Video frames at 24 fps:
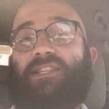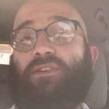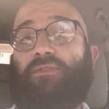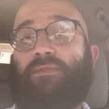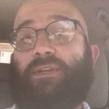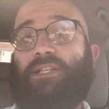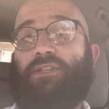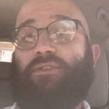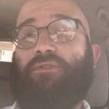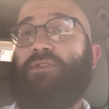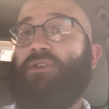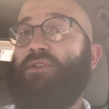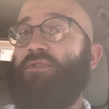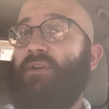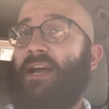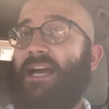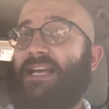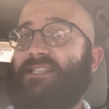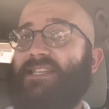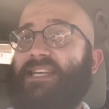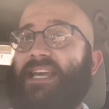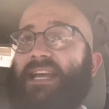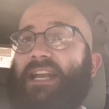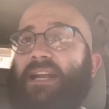do it too. You
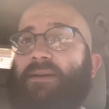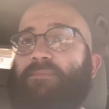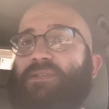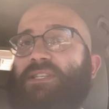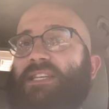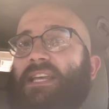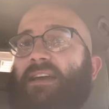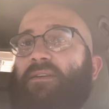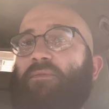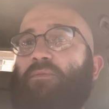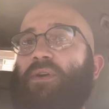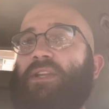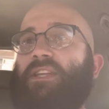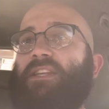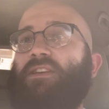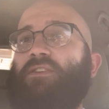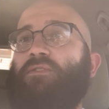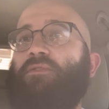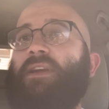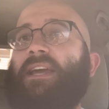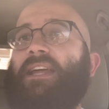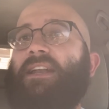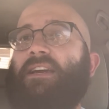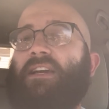guys get upset when
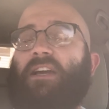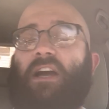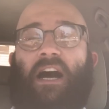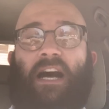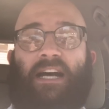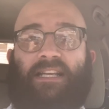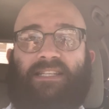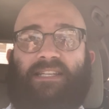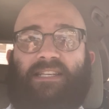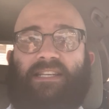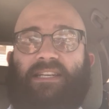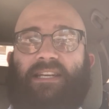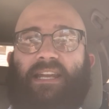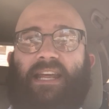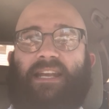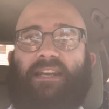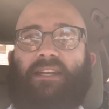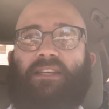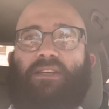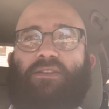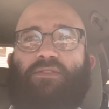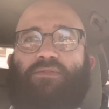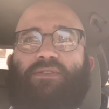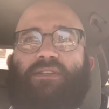you get accosted and
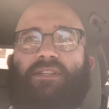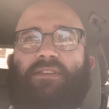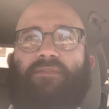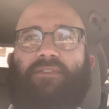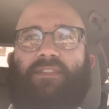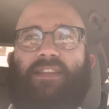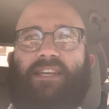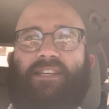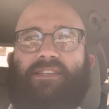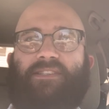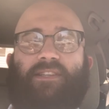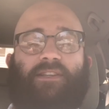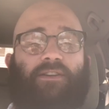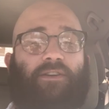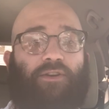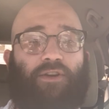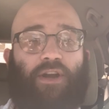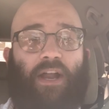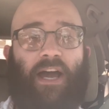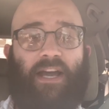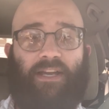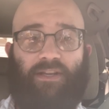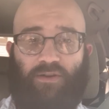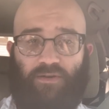accused of things that are
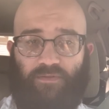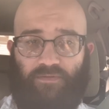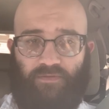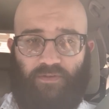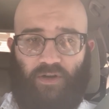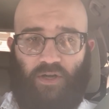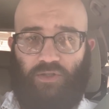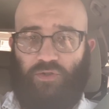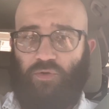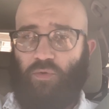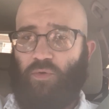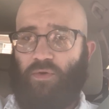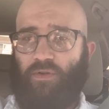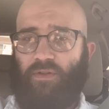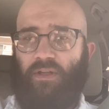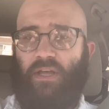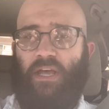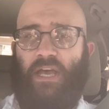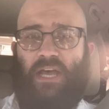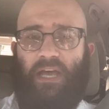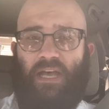not your fault, or